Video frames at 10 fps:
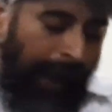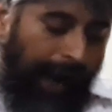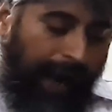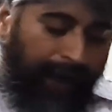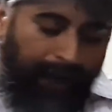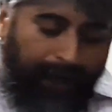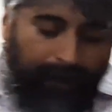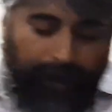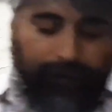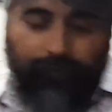
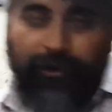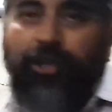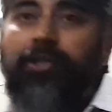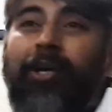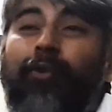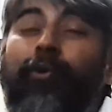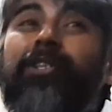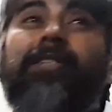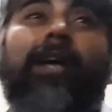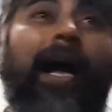and which is
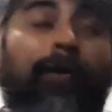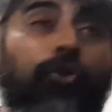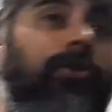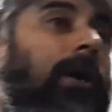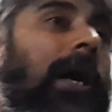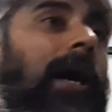I would